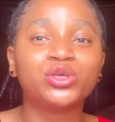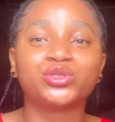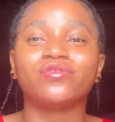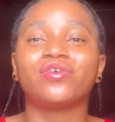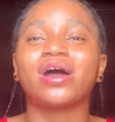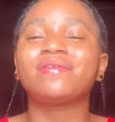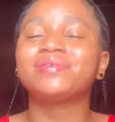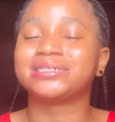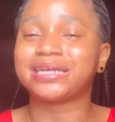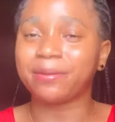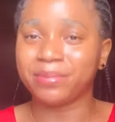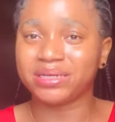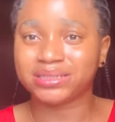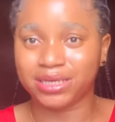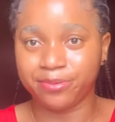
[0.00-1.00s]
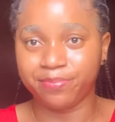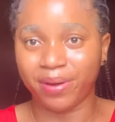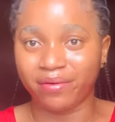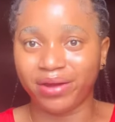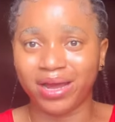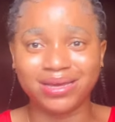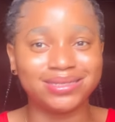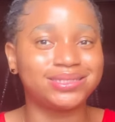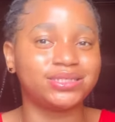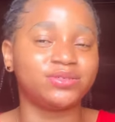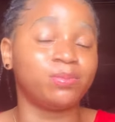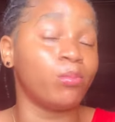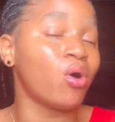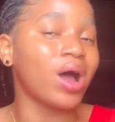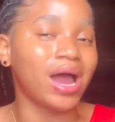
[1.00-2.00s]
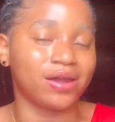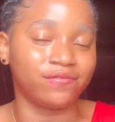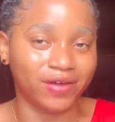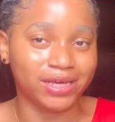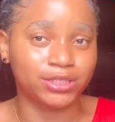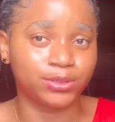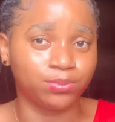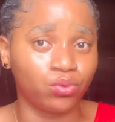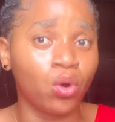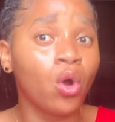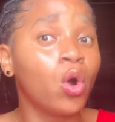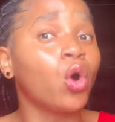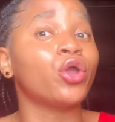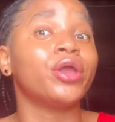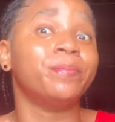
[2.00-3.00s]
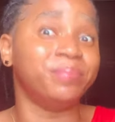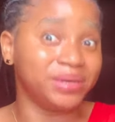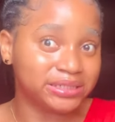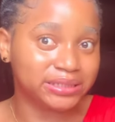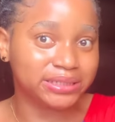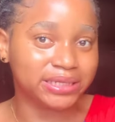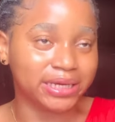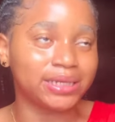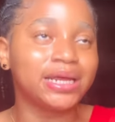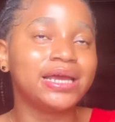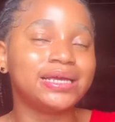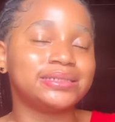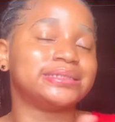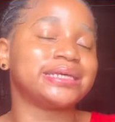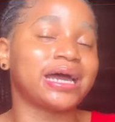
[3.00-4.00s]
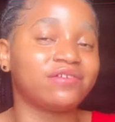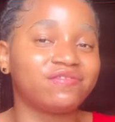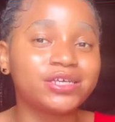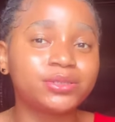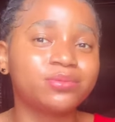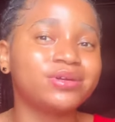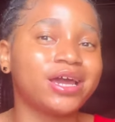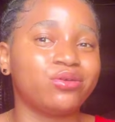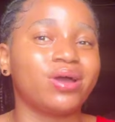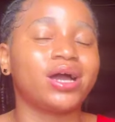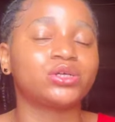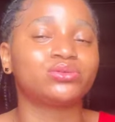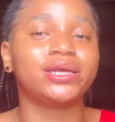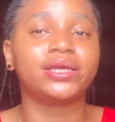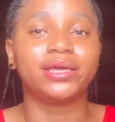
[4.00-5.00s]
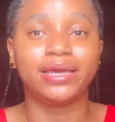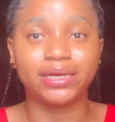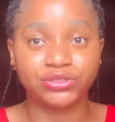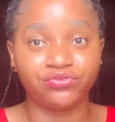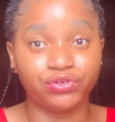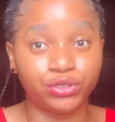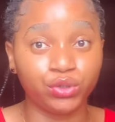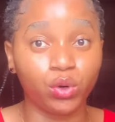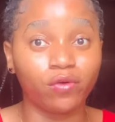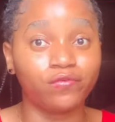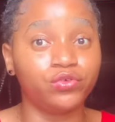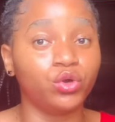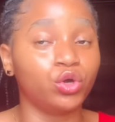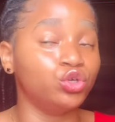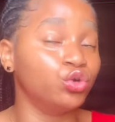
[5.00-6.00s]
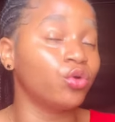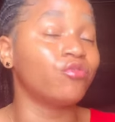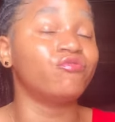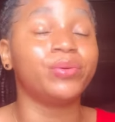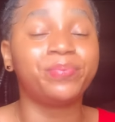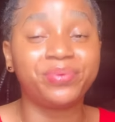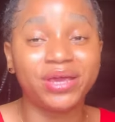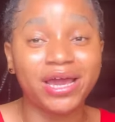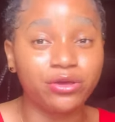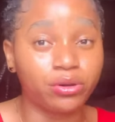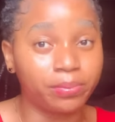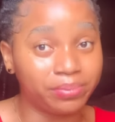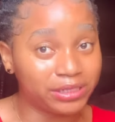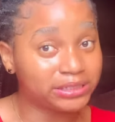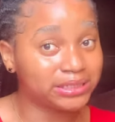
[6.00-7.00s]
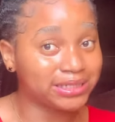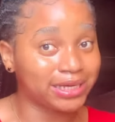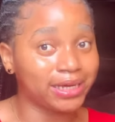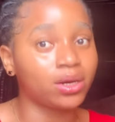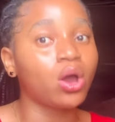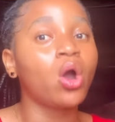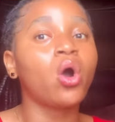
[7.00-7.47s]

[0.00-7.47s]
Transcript: So if you have a damaged skin barrier, it is more advisable, or a bleached skin, it is advisable that you actually get rid of your, you know, repair your bleached skin